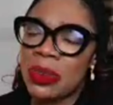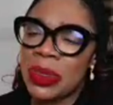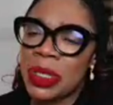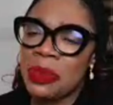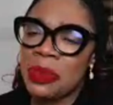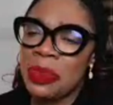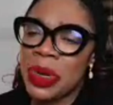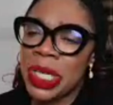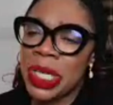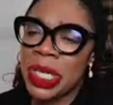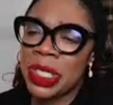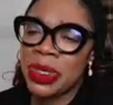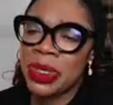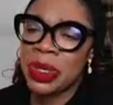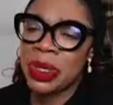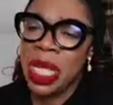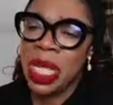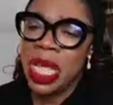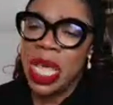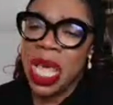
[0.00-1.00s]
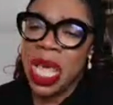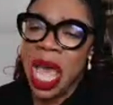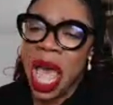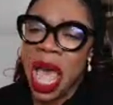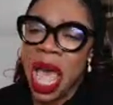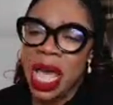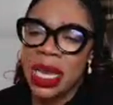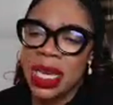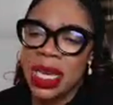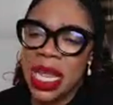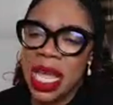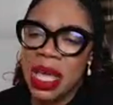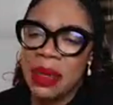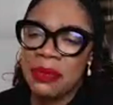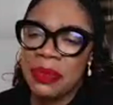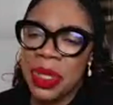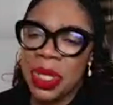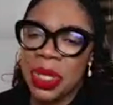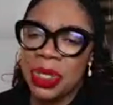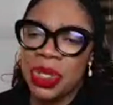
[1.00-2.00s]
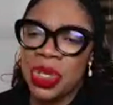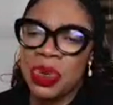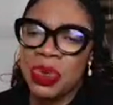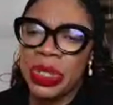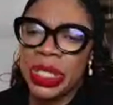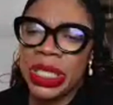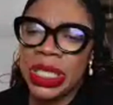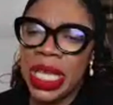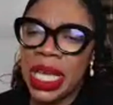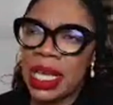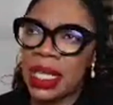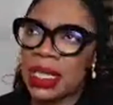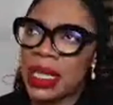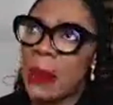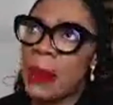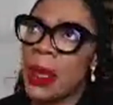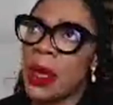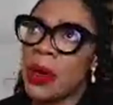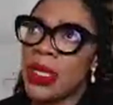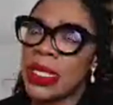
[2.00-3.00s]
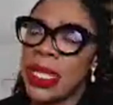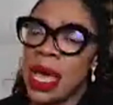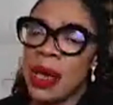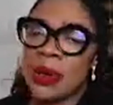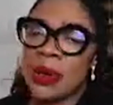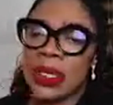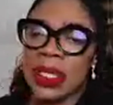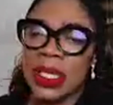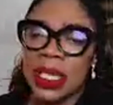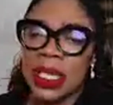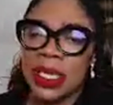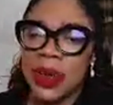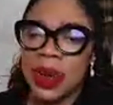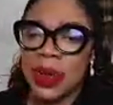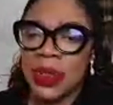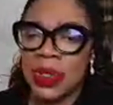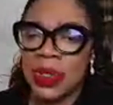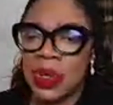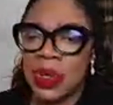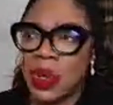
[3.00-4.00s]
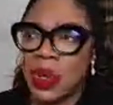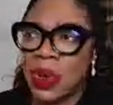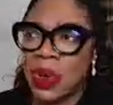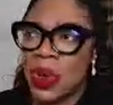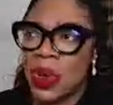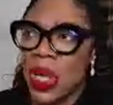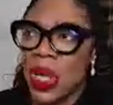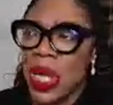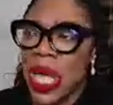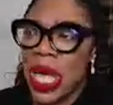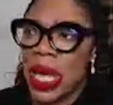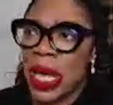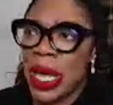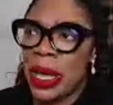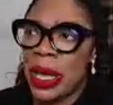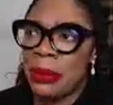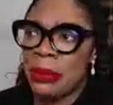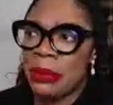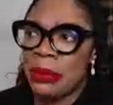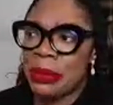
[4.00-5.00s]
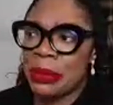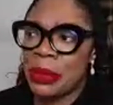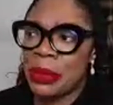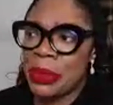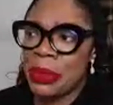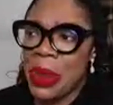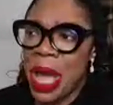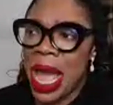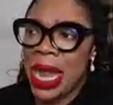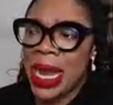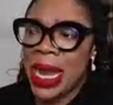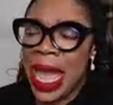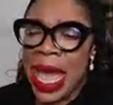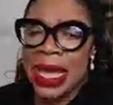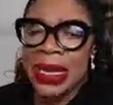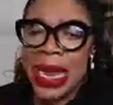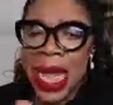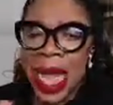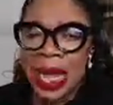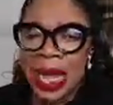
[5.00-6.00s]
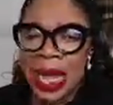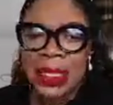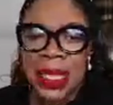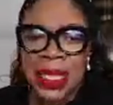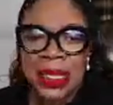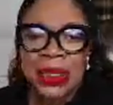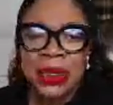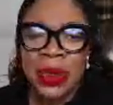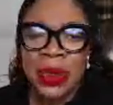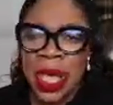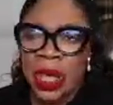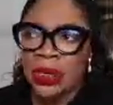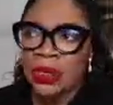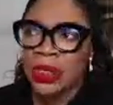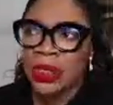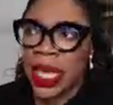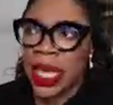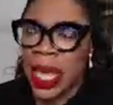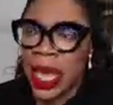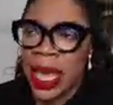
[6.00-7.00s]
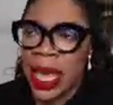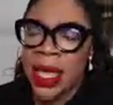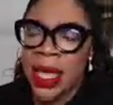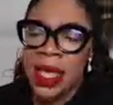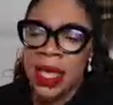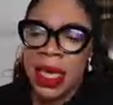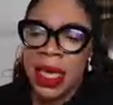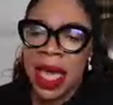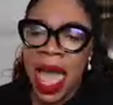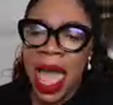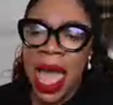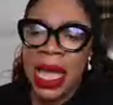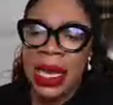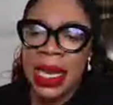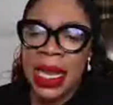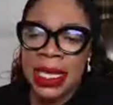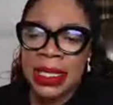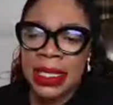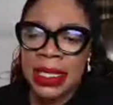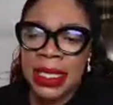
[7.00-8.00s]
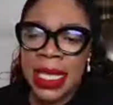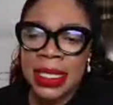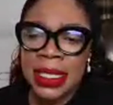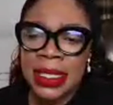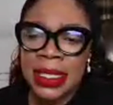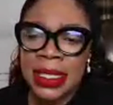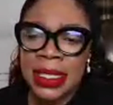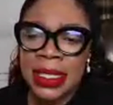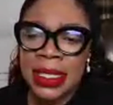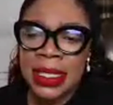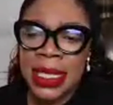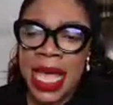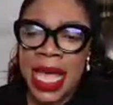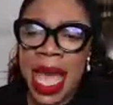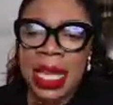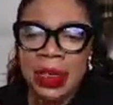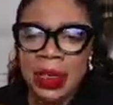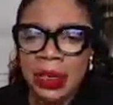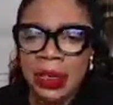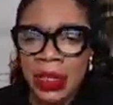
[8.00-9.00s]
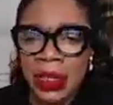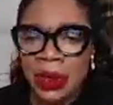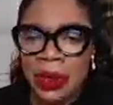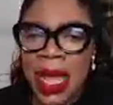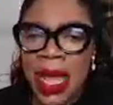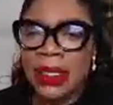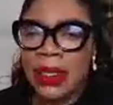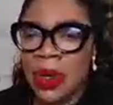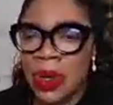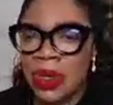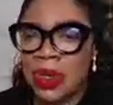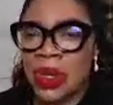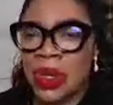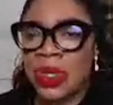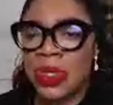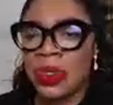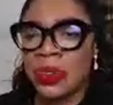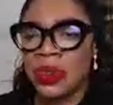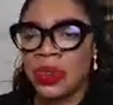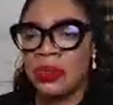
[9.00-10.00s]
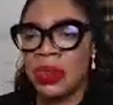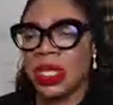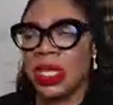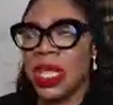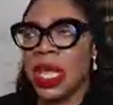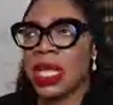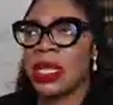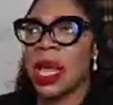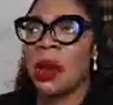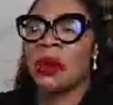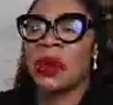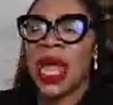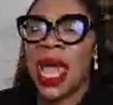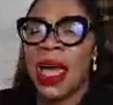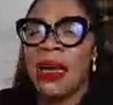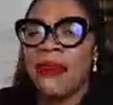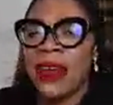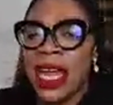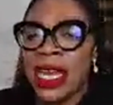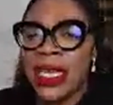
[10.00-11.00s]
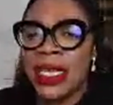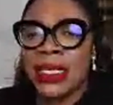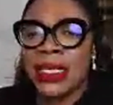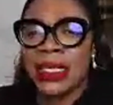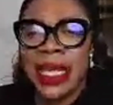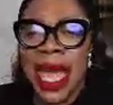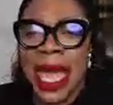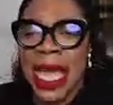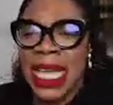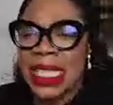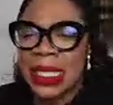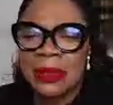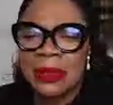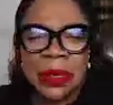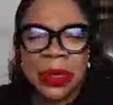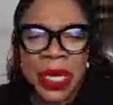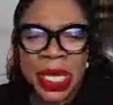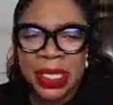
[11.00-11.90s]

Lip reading: depression. And you would think that because I was a doctor, and I had access to healthcare, I knew the right doctors to meet, that I would have an easier experience.